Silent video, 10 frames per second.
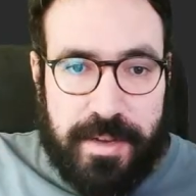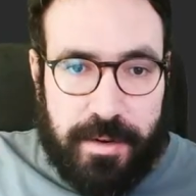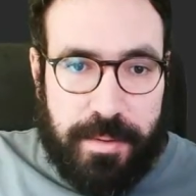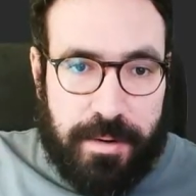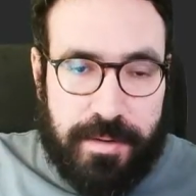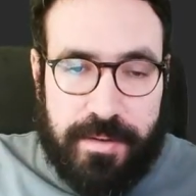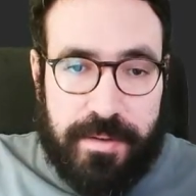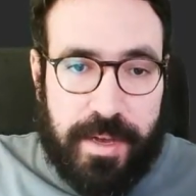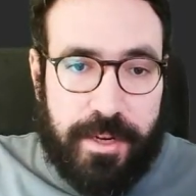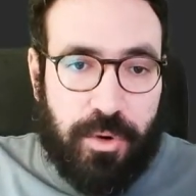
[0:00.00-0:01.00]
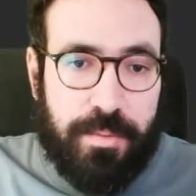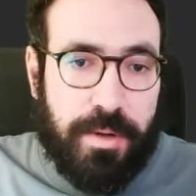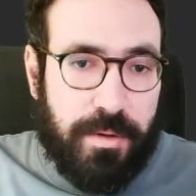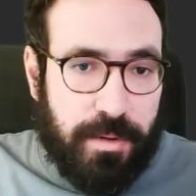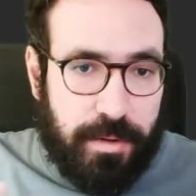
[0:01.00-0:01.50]
the parentheses, I should
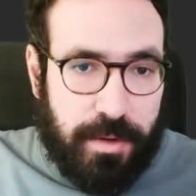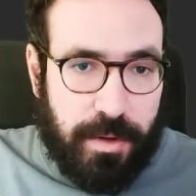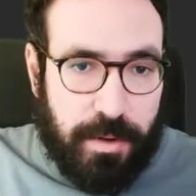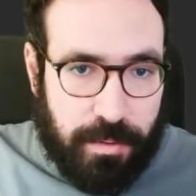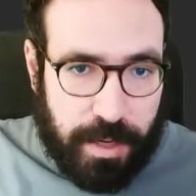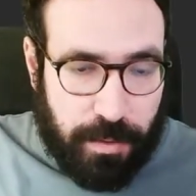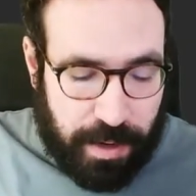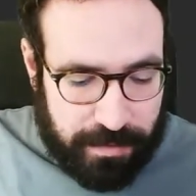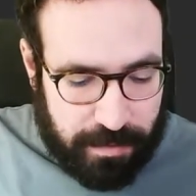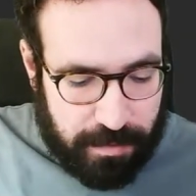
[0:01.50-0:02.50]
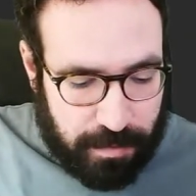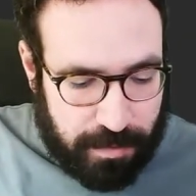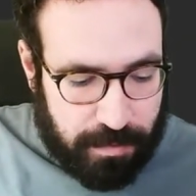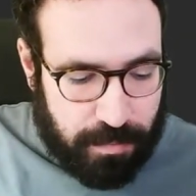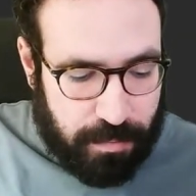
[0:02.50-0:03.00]
put the request. So
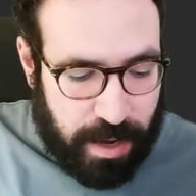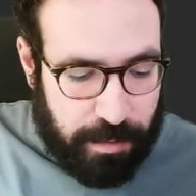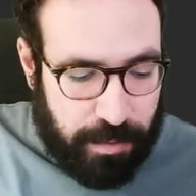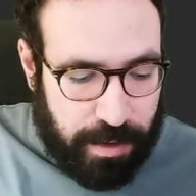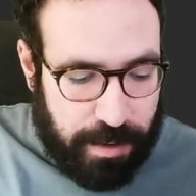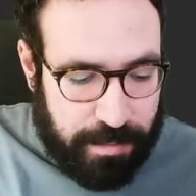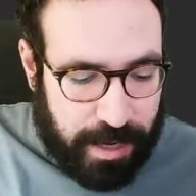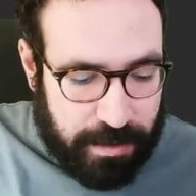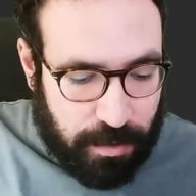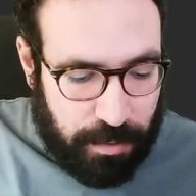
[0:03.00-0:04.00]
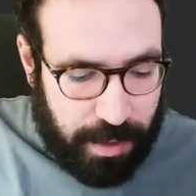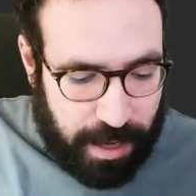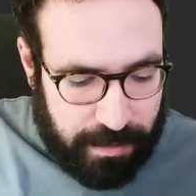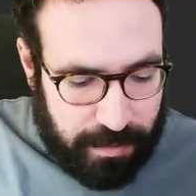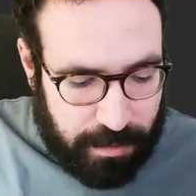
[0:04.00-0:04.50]
I will name that
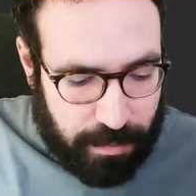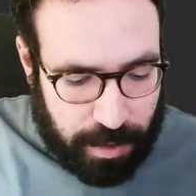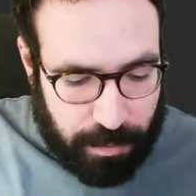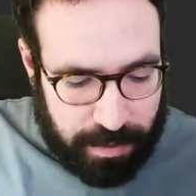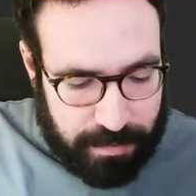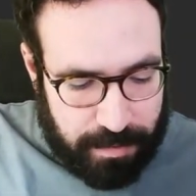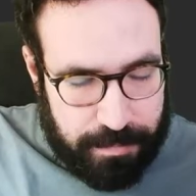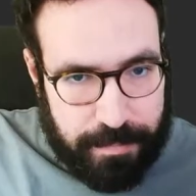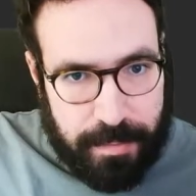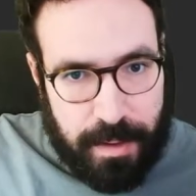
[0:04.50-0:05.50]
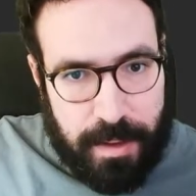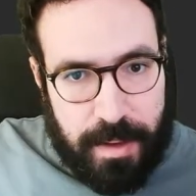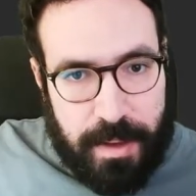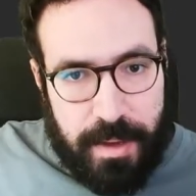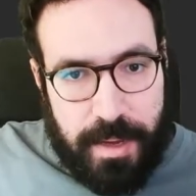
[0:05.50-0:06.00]
create request.
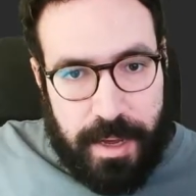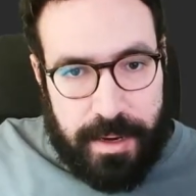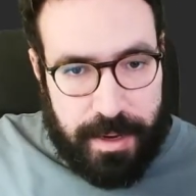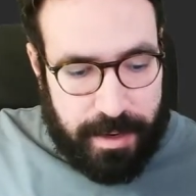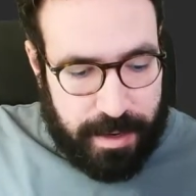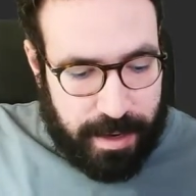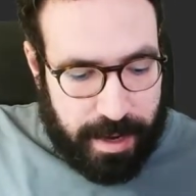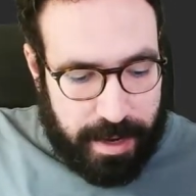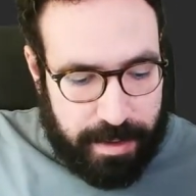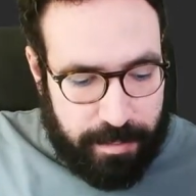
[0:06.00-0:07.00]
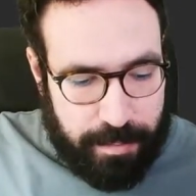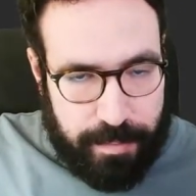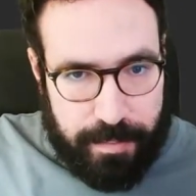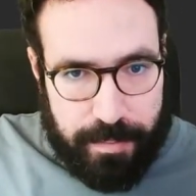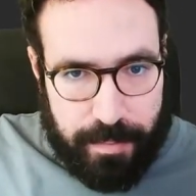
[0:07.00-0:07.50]
And then I
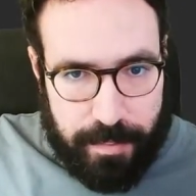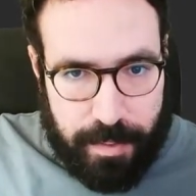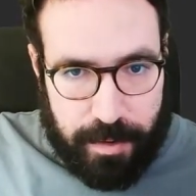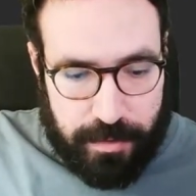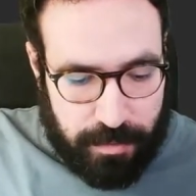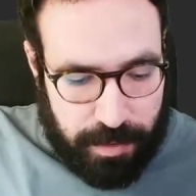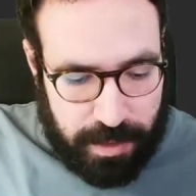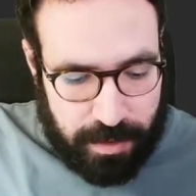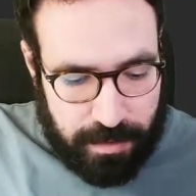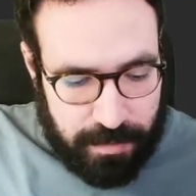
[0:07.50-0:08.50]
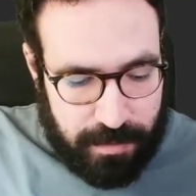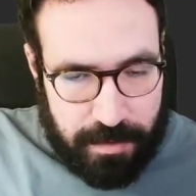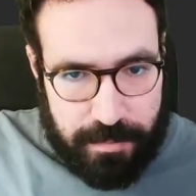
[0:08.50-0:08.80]
put returns,